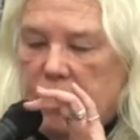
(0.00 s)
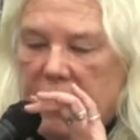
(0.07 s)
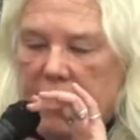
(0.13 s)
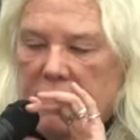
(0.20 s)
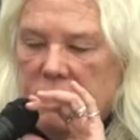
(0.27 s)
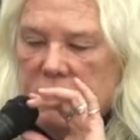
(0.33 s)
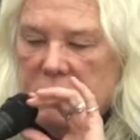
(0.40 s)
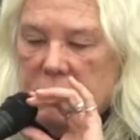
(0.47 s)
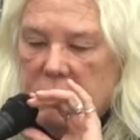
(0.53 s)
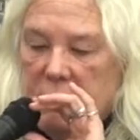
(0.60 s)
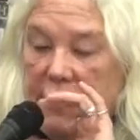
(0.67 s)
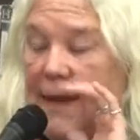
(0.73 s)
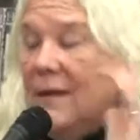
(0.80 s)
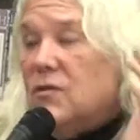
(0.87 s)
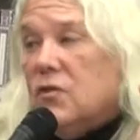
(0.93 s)
but
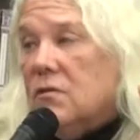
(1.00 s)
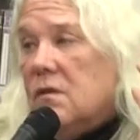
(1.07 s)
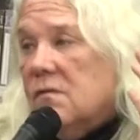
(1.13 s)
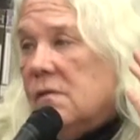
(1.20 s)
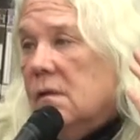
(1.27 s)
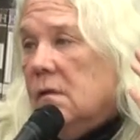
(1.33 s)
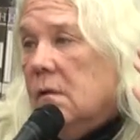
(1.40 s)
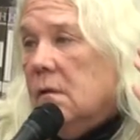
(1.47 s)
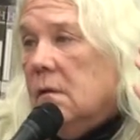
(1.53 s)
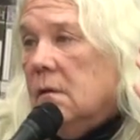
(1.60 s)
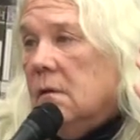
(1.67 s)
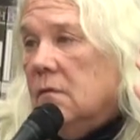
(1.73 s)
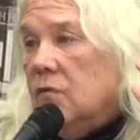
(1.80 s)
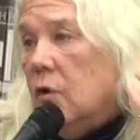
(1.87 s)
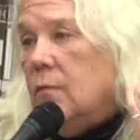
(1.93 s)
the angels
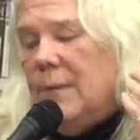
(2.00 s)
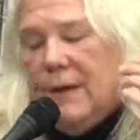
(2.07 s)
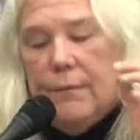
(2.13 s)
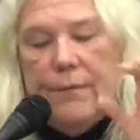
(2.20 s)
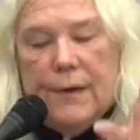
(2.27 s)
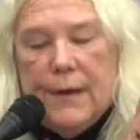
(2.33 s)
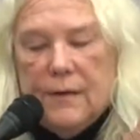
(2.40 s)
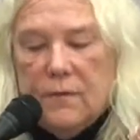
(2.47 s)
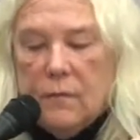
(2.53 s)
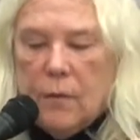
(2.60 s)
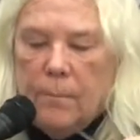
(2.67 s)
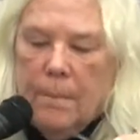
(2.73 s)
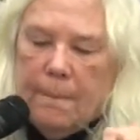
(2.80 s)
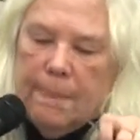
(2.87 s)
told me to read it, so.